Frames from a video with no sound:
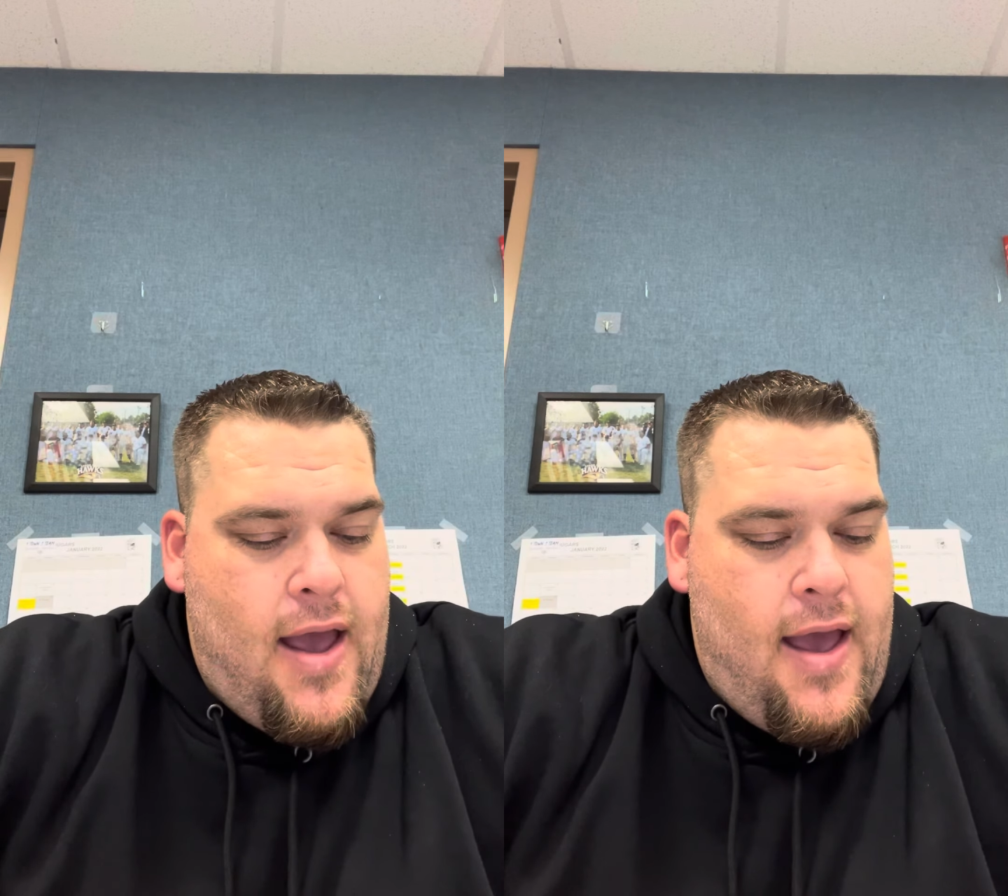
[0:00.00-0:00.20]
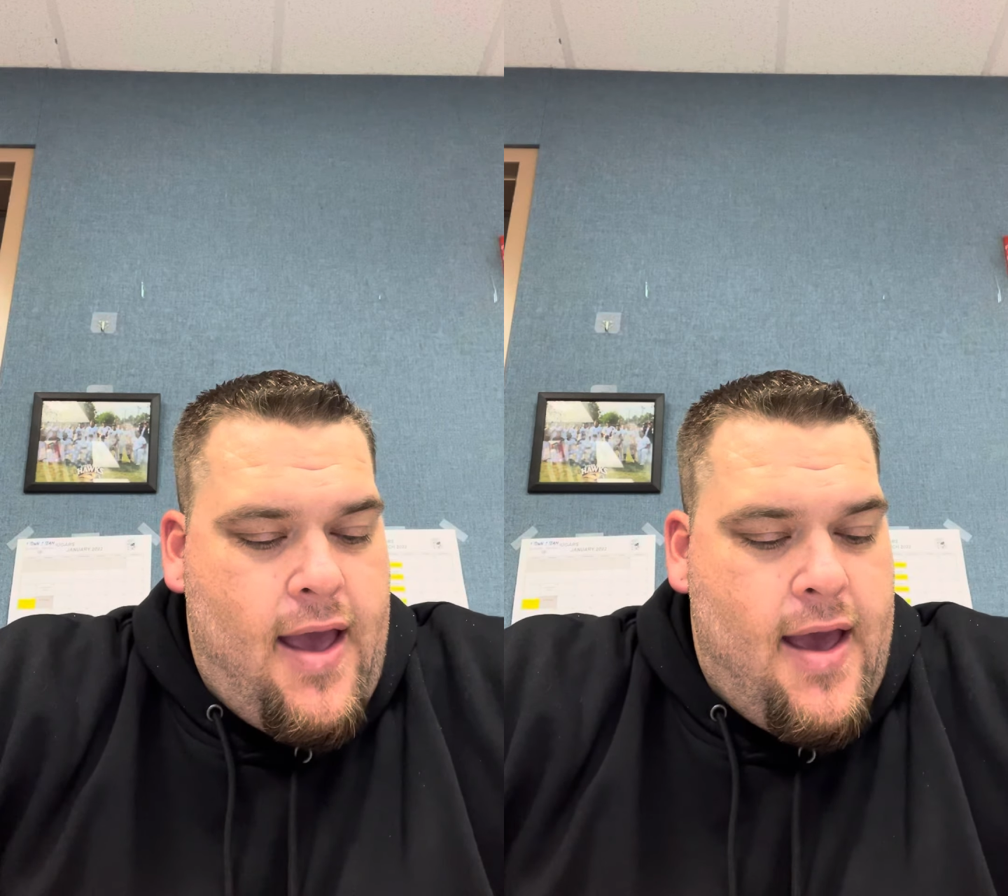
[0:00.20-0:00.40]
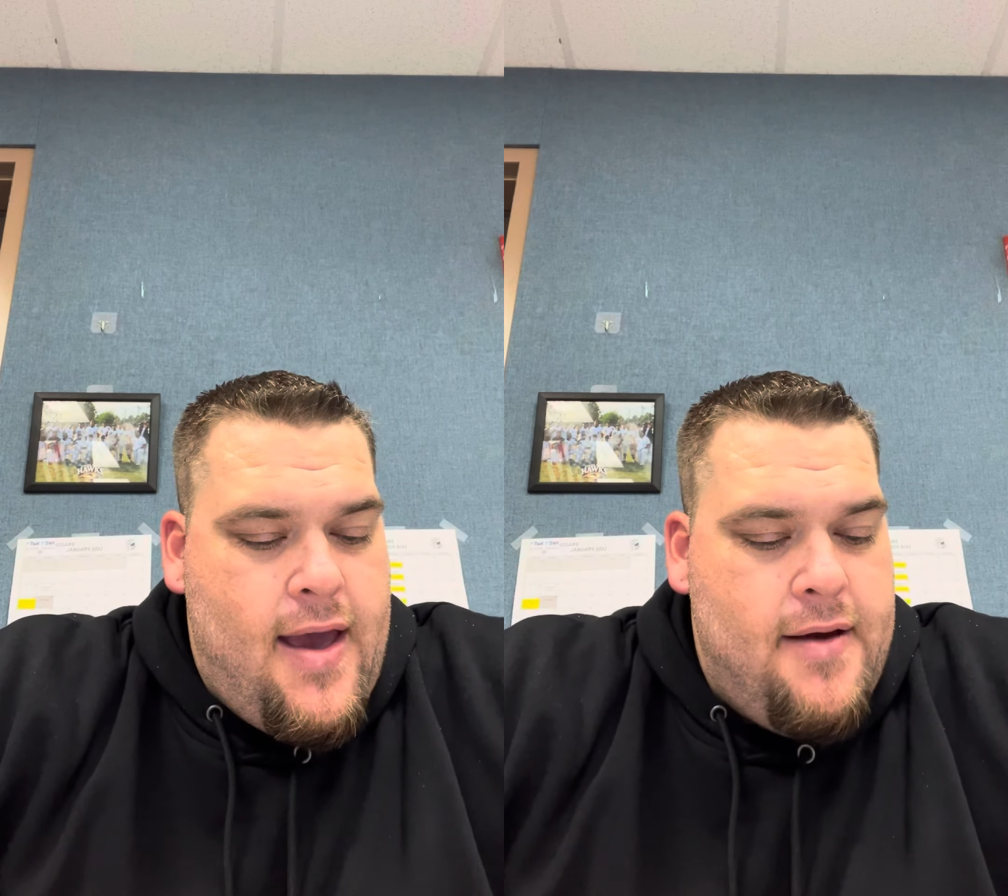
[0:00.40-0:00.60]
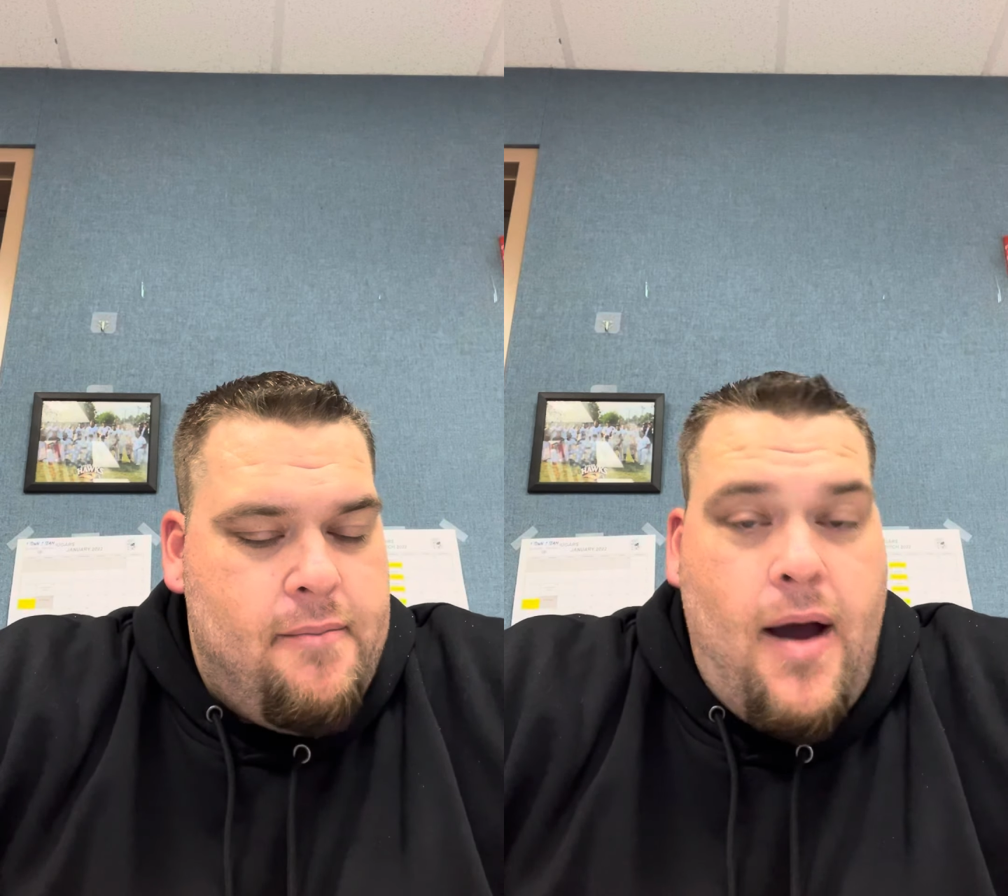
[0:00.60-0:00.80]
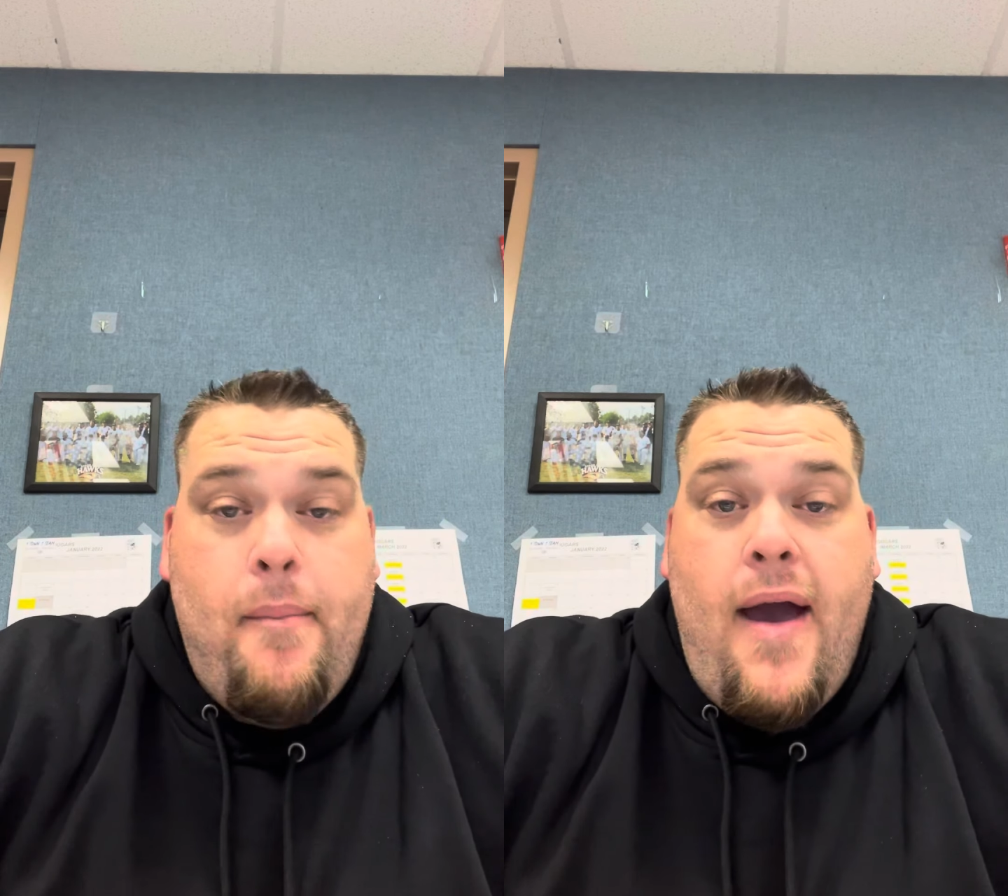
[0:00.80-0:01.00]
and
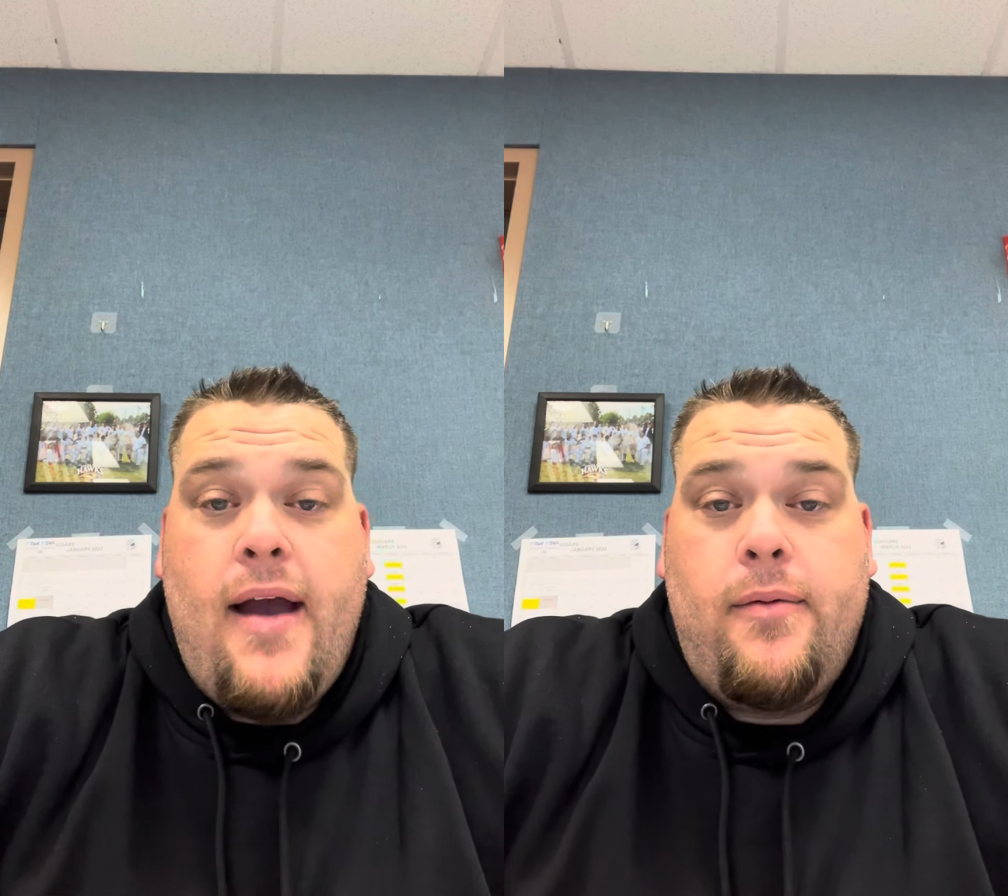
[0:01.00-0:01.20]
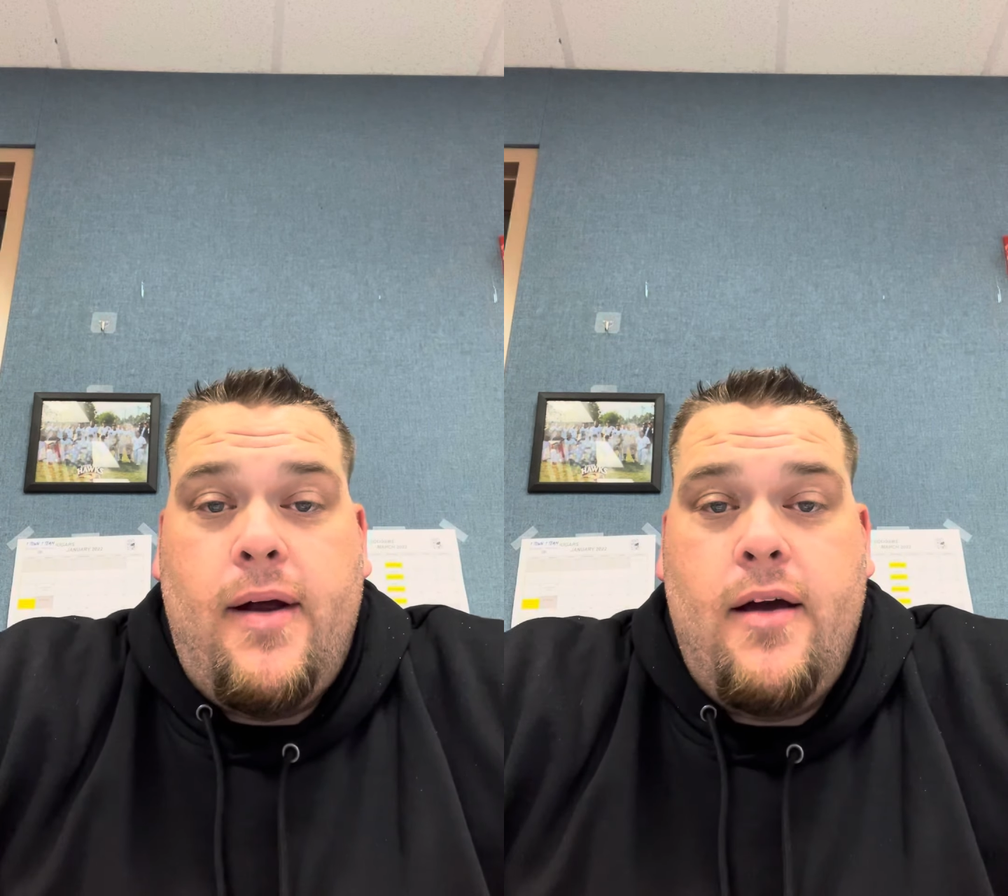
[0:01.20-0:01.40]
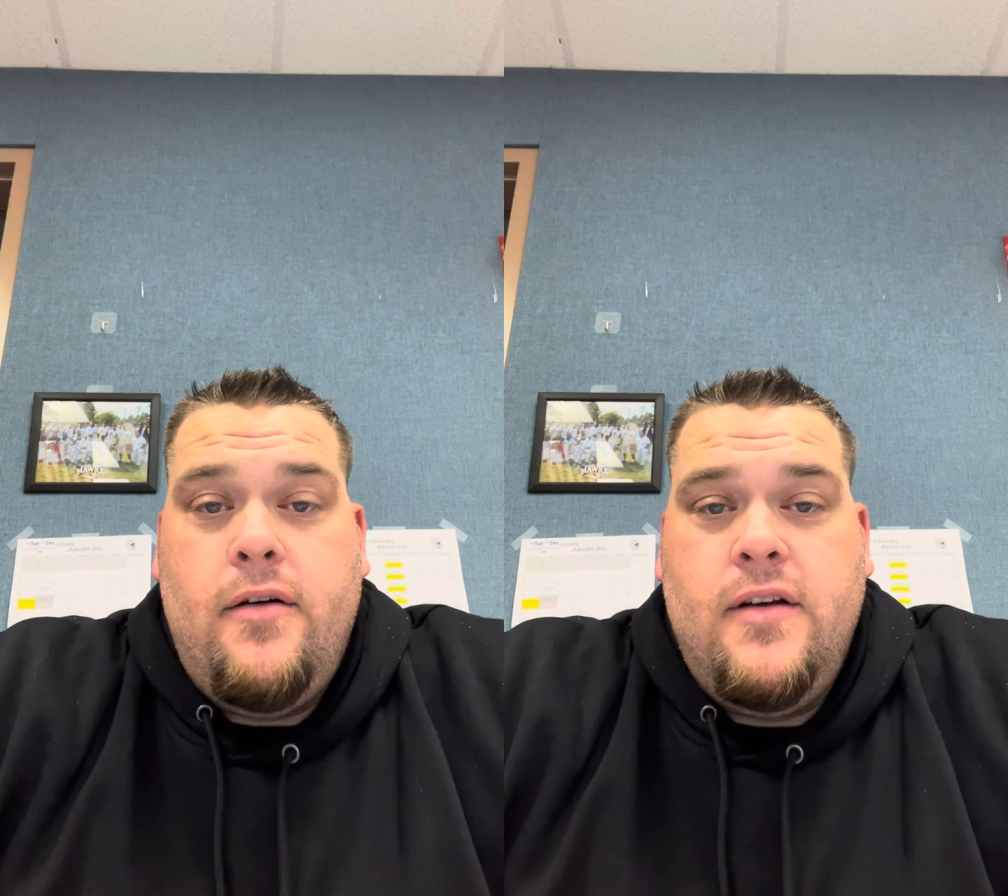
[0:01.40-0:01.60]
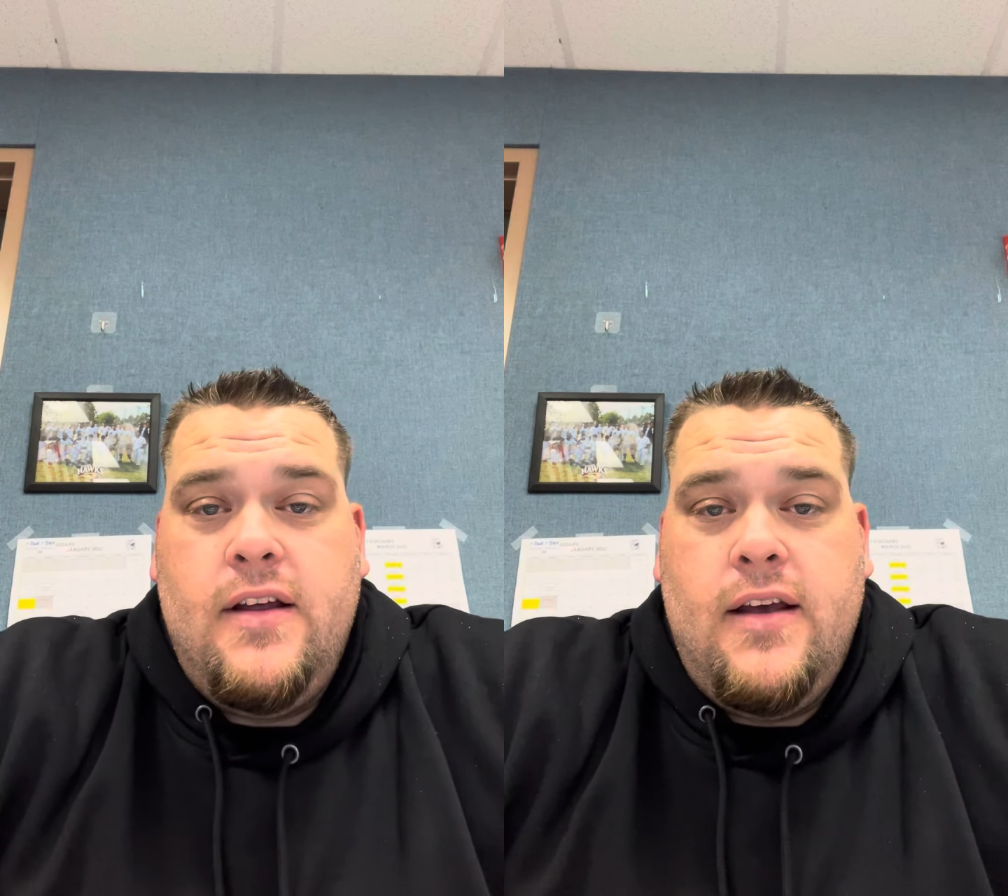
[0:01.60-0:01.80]
my background